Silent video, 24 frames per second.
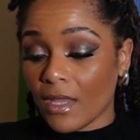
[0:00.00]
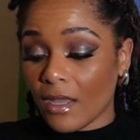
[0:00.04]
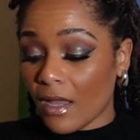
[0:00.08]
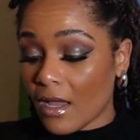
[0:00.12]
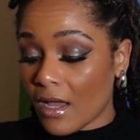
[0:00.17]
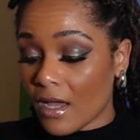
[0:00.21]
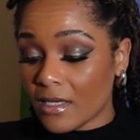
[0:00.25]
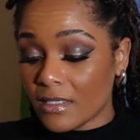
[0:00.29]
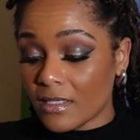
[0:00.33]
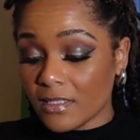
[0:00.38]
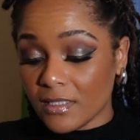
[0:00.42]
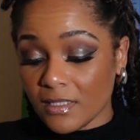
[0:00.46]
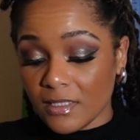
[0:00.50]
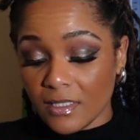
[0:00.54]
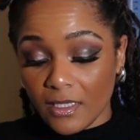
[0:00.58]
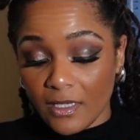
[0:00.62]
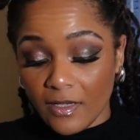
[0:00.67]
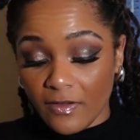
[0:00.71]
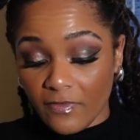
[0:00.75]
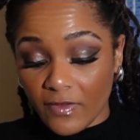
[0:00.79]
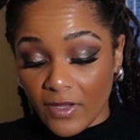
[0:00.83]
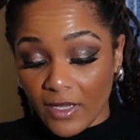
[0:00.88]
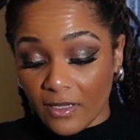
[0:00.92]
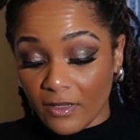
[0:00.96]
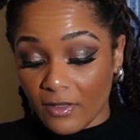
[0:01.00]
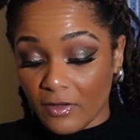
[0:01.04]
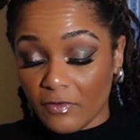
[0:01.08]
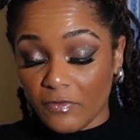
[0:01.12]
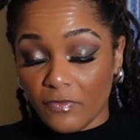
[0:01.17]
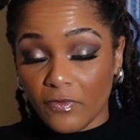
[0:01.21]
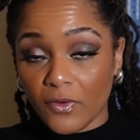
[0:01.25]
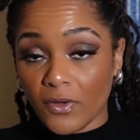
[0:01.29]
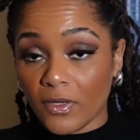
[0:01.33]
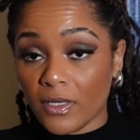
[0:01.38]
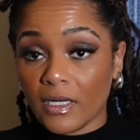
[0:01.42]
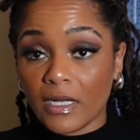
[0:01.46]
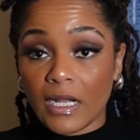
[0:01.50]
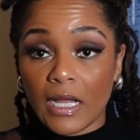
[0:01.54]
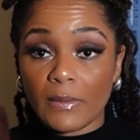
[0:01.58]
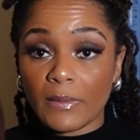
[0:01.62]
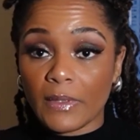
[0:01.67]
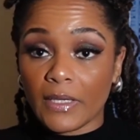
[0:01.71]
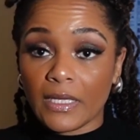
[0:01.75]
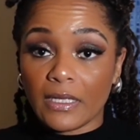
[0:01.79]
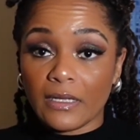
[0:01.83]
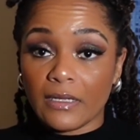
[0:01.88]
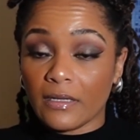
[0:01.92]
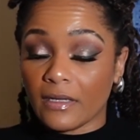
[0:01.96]
honestly if I could afford it I
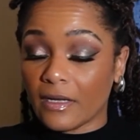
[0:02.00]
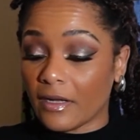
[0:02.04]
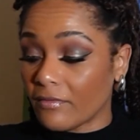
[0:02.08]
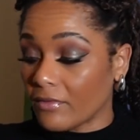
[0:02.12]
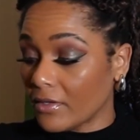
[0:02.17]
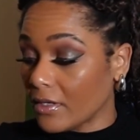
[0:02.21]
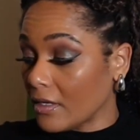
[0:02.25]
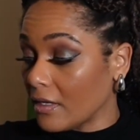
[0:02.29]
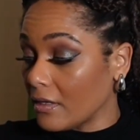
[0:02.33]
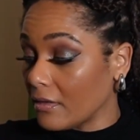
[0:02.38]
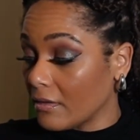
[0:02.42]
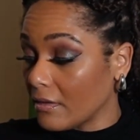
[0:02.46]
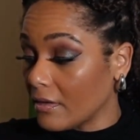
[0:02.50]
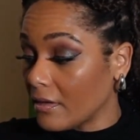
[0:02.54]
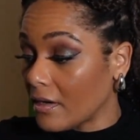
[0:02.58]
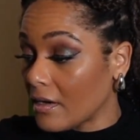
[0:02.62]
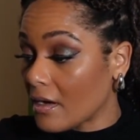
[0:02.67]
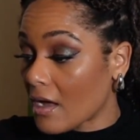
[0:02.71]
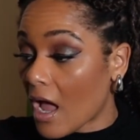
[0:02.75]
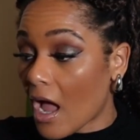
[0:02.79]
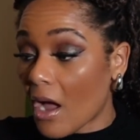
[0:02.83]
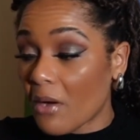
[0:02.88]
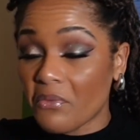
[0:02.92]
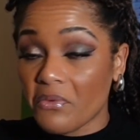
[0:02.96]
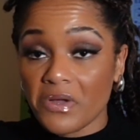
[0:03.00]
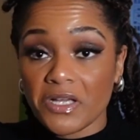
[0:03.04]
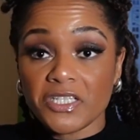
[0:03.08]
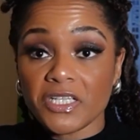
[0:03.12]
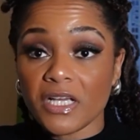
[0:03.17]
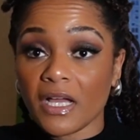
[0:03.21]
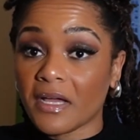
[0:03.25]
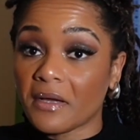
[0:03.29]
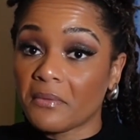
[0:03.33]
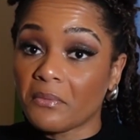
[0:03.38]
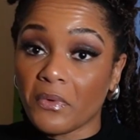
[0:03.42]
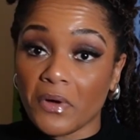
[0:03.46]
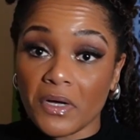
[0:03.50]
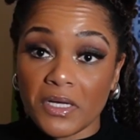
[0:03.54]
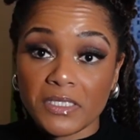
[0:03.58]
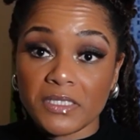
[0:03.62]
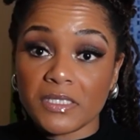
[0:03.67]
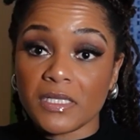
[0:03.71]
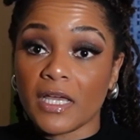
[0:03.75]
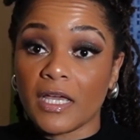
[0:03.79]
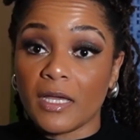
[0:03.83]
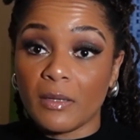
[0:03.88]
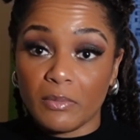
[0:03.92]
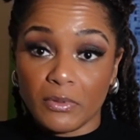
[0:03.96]
would get it in every color I wish I was
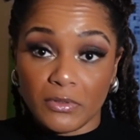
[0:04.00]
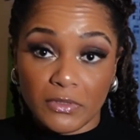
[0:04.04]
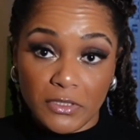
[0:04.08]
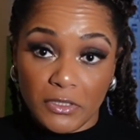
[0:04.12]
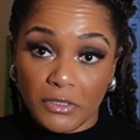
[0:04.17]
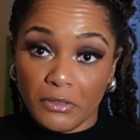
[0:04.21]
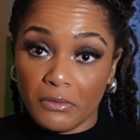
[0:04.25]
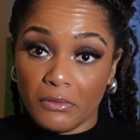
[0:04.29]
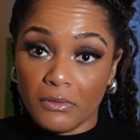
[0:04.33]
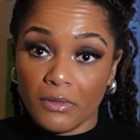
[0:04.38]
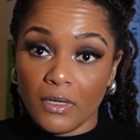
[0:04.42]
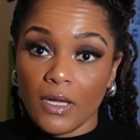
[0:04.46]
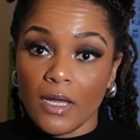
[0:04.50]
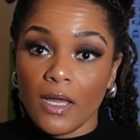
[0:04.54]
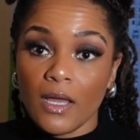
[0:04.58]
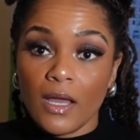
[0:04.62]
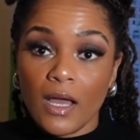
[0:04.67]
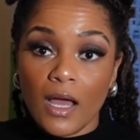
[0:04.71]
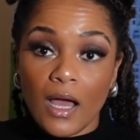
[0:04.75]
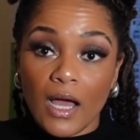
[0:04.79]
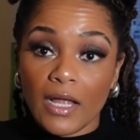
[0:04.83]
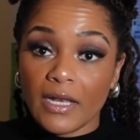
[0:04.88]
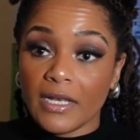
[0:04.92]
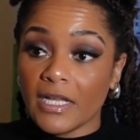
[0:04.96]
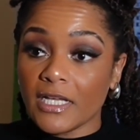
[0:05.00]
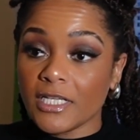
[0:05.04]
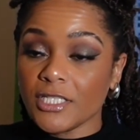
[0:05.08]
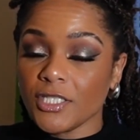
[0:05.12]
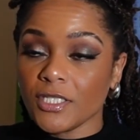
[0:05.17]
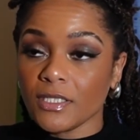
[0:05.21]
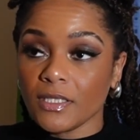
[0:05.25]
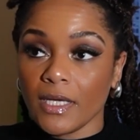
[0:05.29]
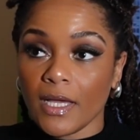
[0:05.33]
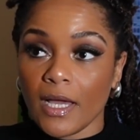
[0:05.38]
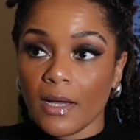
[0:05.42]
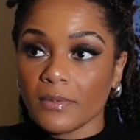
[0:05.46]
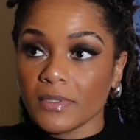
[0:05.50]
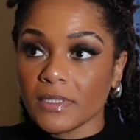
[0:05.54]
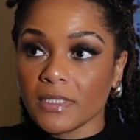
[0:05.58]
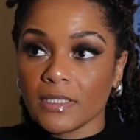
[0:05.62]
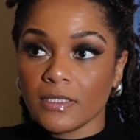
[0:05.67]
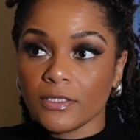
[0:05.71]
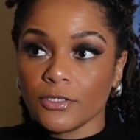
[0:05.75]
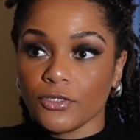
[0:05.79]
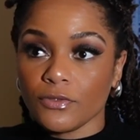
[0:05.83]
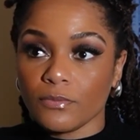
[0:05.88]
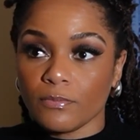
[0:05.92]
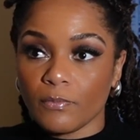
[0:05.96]
able to initially I was
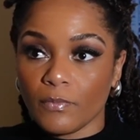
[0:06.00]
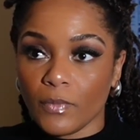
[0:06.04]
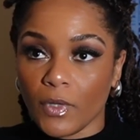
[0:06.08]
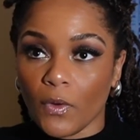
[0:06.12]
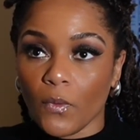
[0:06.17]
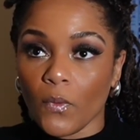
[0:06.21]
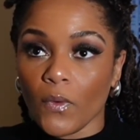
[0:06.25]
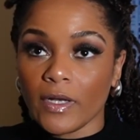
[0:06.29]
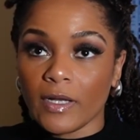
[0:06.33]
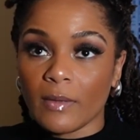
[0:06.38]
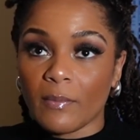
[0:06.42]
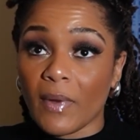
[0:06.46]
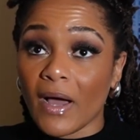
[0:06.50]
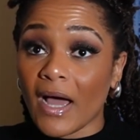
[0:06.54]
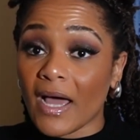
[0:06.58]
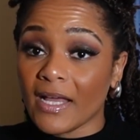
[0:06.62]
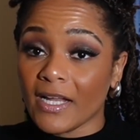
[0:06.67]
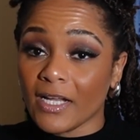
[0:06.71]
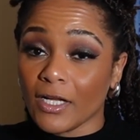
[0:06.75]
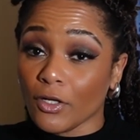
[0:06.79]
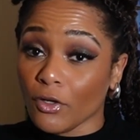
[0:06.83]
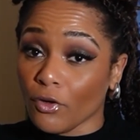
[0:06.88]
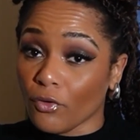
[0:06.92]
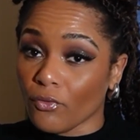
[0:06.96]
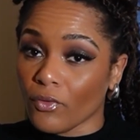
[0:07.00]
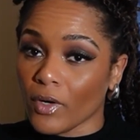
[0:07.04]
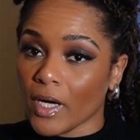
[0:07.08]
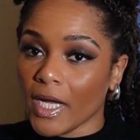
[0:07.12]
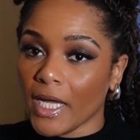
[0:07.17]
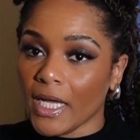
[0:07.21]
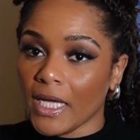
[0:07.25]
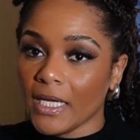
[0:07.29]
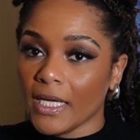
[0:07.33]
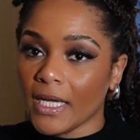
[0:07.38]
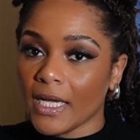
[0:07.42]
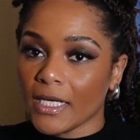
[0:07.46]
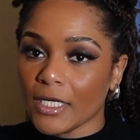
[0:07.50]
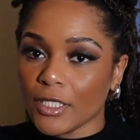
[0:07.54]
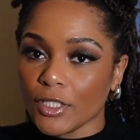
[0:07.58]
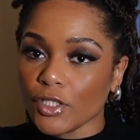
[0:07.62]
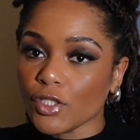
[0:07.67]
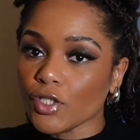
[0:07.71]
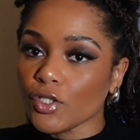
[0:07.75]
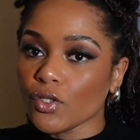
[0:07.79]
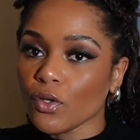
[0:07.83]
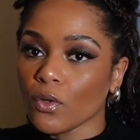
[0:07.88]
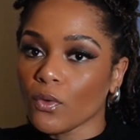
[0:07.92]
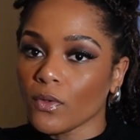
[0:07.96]
going to buy it in gray and it
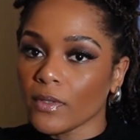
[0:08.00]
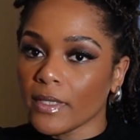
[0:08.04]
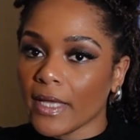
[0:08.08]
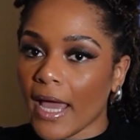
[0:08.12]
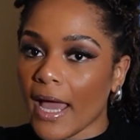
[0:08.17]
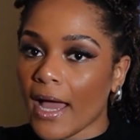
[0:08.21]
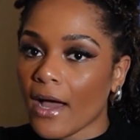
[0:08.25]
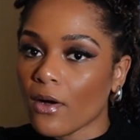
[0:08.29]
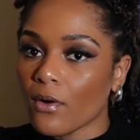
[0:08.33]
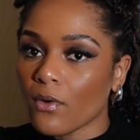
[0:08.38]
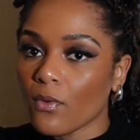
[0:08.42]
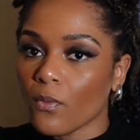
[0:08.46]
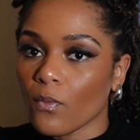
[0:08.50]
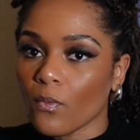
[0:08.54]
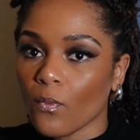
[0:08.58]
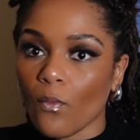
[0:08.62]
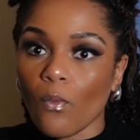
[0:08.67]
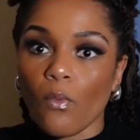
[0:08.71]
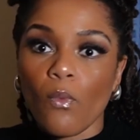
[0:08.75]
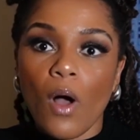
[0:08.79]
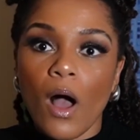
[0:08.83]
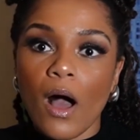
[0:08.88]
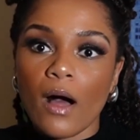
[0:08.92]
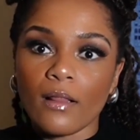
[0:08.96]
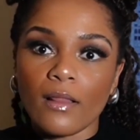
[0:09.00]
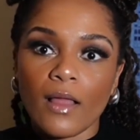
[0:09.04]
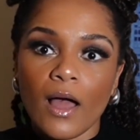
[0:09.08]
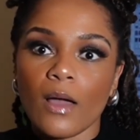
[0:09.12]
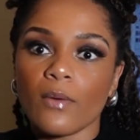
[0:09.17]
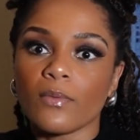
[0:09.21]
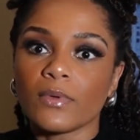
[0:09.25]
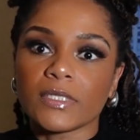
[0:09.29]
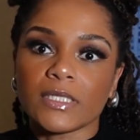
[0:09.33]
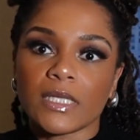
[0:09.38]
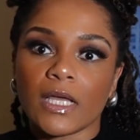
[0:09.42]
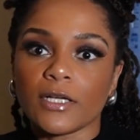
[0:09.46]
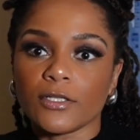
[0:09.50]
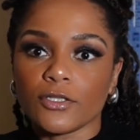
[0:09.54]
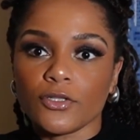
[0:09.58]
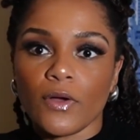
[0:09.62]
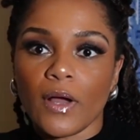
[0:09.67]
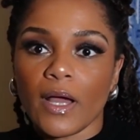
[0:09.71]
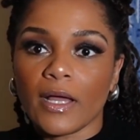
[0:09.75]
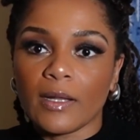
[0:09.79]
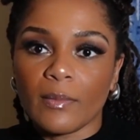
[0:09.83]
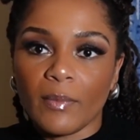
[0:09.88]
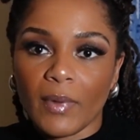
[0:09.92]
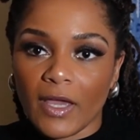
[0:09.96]
sold out while I was like
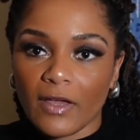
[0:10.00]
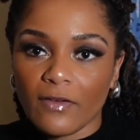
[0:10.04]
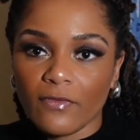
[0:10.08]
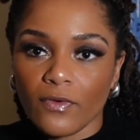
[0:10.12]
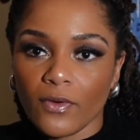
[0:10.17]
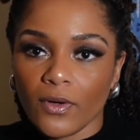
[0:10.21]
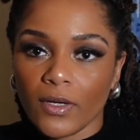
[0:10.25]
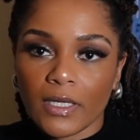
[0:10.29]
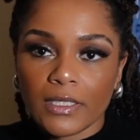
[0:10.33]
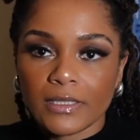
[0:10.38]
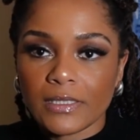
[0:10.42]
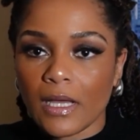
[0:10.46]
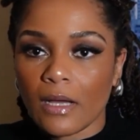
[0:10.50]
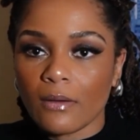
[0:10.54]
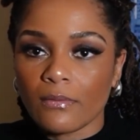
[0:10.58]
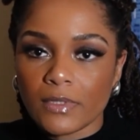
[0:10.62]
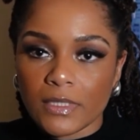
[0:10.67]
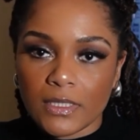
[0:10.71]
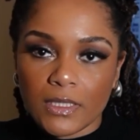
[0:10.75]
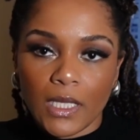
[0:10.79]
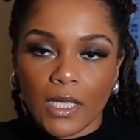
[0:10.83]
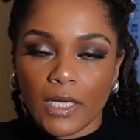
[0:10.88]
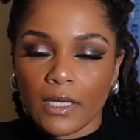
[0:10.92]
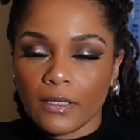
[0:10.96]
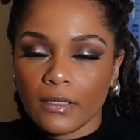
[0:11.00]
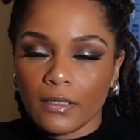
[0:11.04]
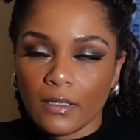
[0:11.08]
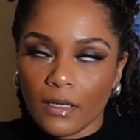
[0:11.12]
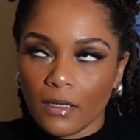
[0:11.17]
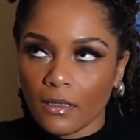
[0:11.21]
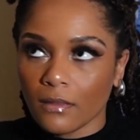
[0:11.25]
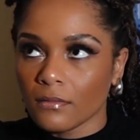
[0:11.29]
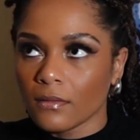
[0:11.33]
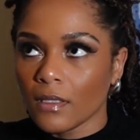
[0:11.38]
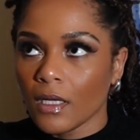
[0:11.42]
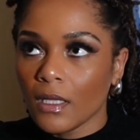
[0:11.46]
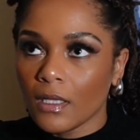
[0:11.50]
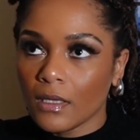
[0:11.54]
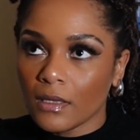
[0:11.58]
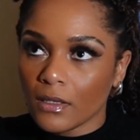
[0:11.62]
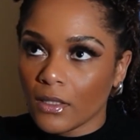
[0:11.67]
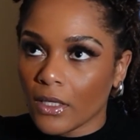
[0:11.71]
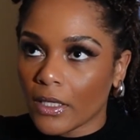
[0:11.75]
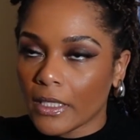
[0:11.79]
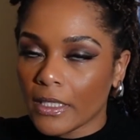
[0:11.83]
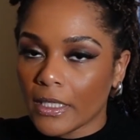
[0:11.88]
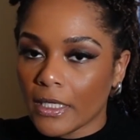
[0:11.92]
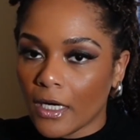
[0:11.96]
trying to pay for it because I was like you know
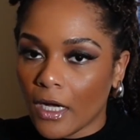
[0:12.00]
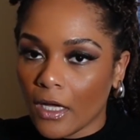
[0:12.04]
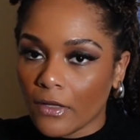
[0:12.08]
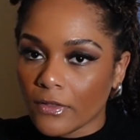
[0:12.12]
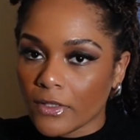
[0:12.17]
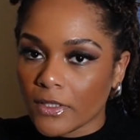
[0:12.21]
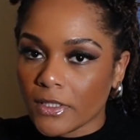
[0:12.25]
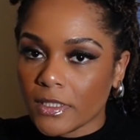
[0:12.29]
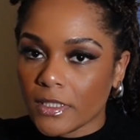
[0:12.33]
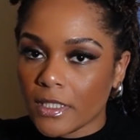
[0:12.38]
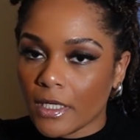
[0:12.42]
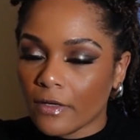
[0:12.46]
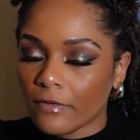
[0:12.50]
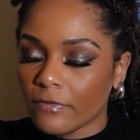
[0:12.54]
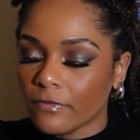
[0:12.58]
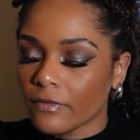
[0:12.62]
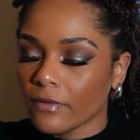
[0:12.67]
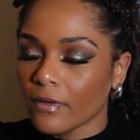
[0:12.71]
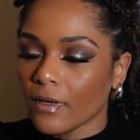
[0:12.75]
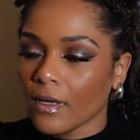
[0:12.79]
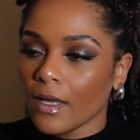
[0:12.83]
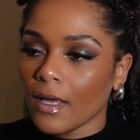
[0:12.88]
looking at other stuff